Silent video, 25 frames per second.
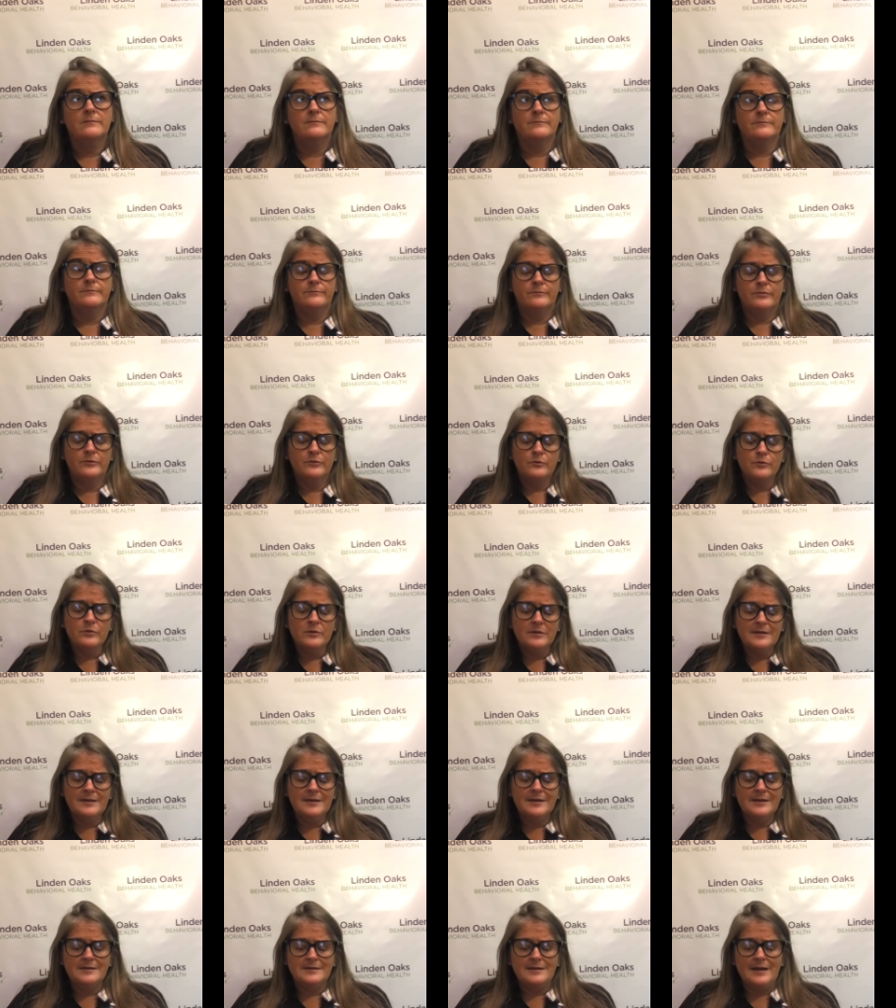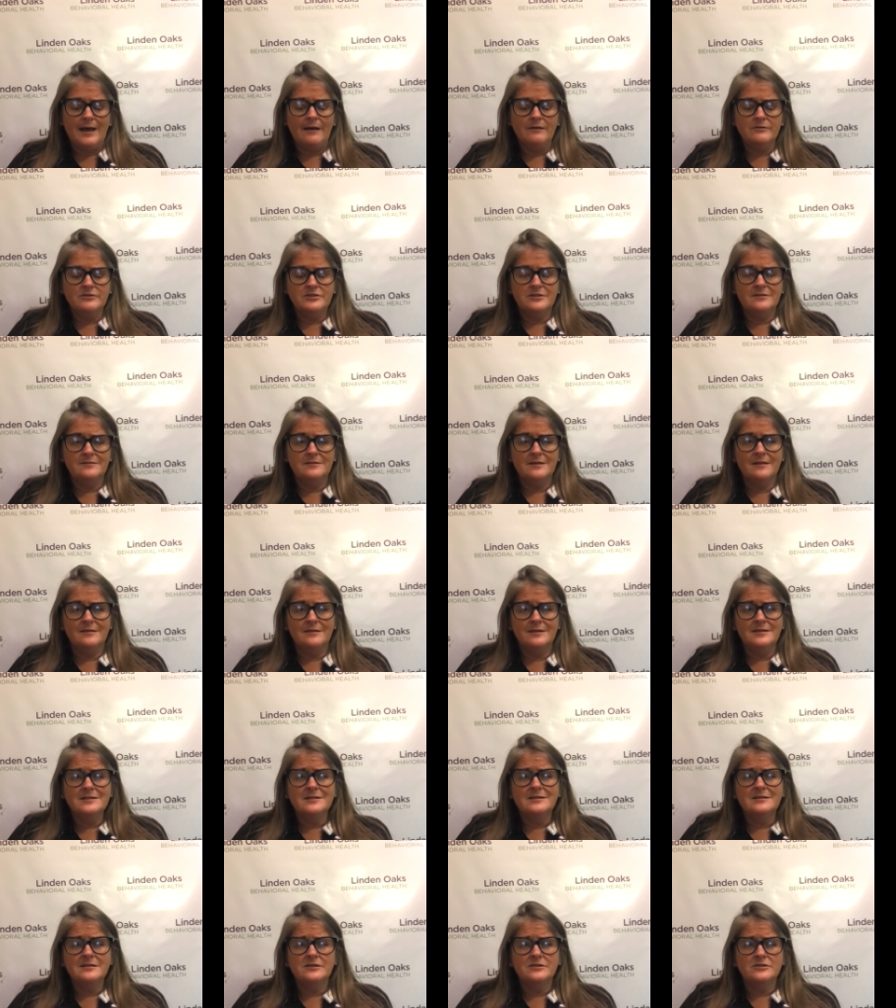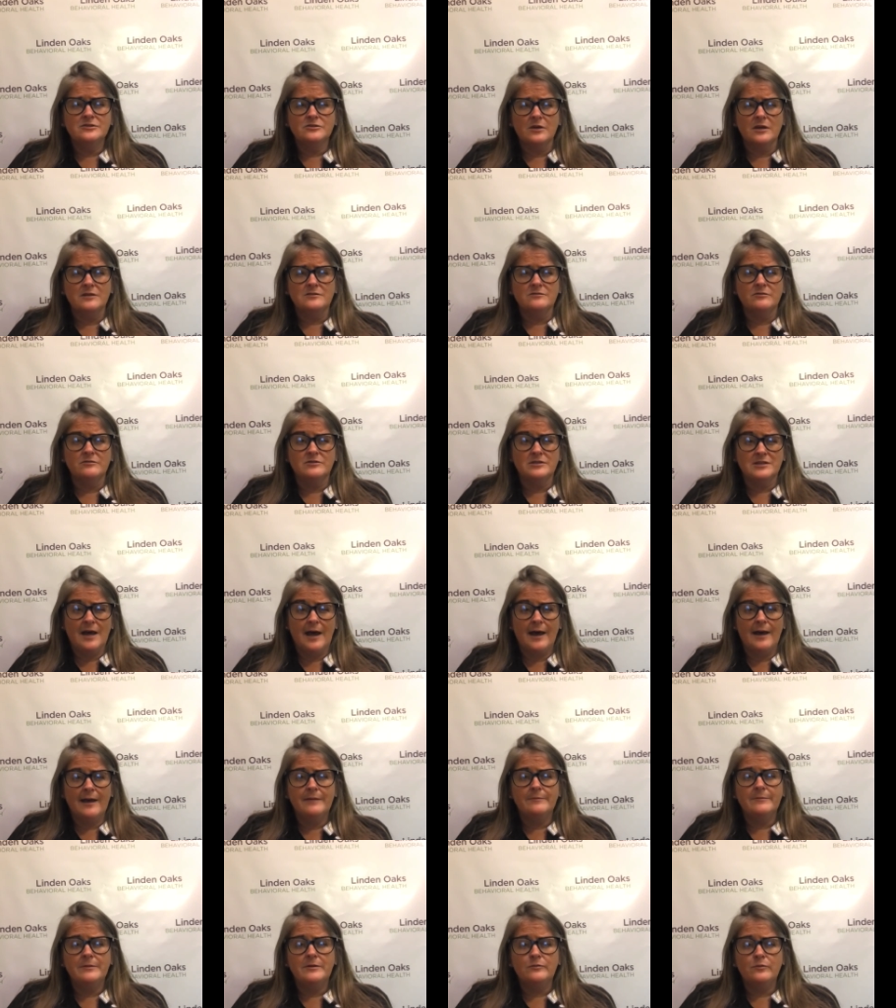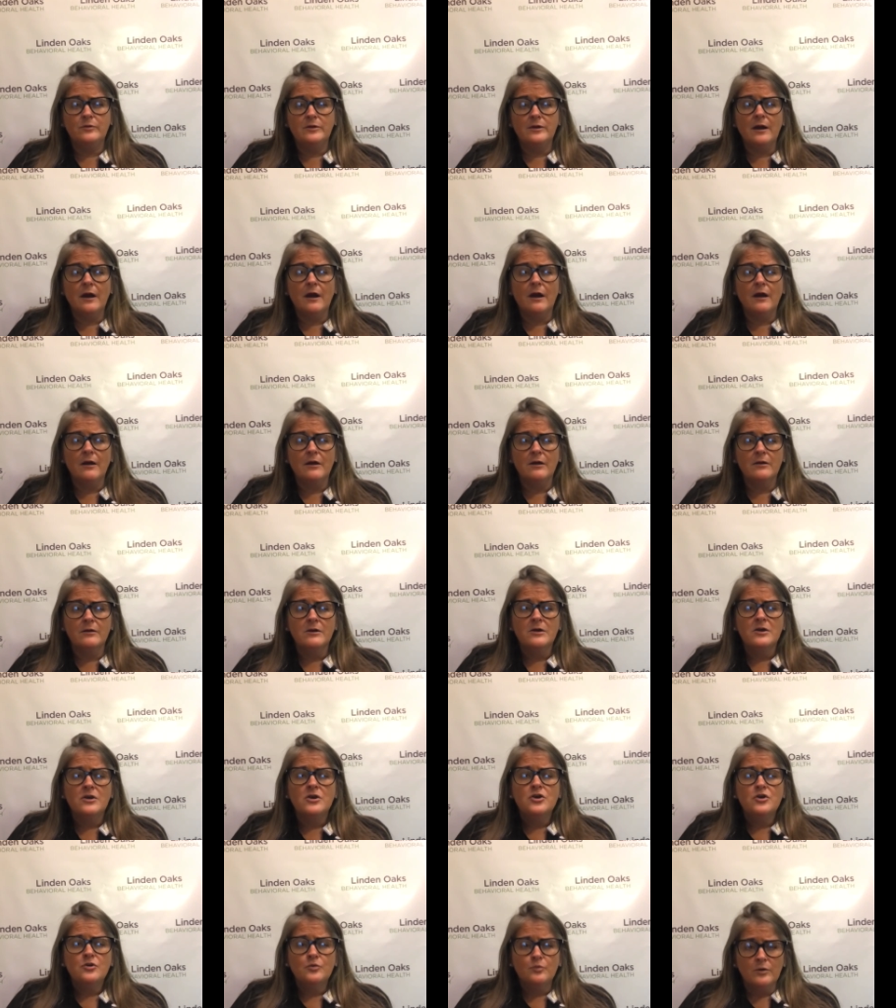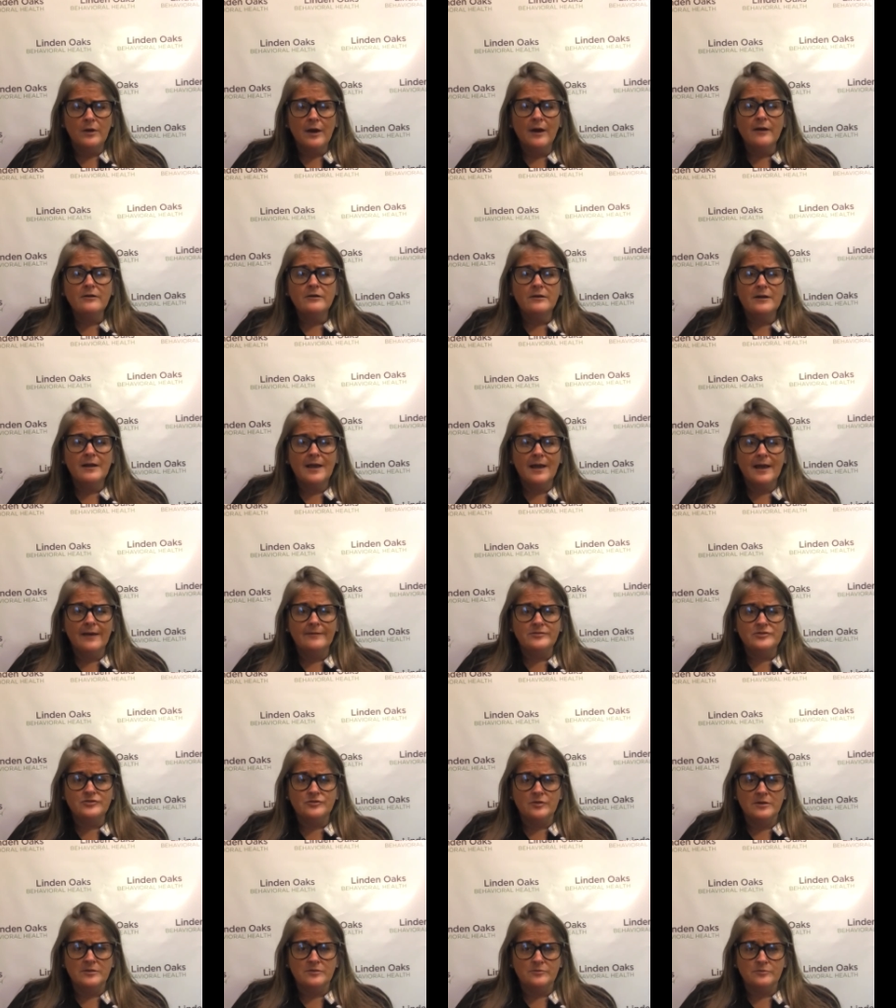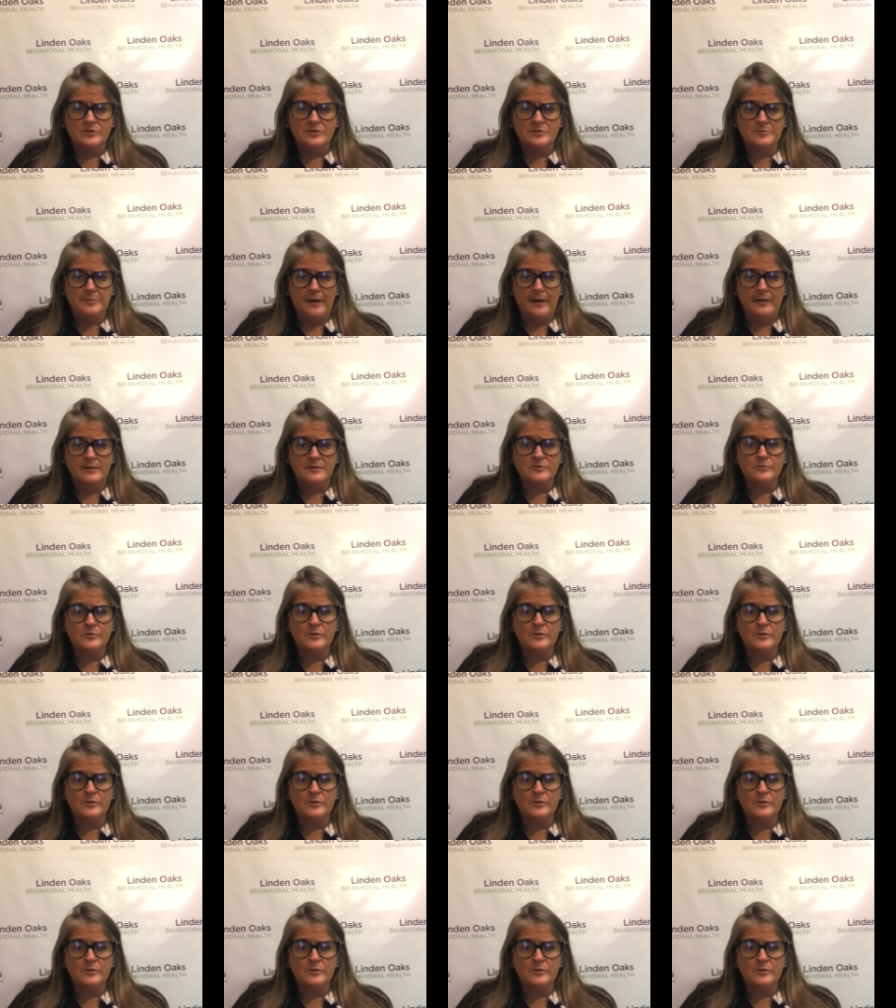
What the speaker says: But really acknowledging that this is a stressful time, and we are going to have stress response.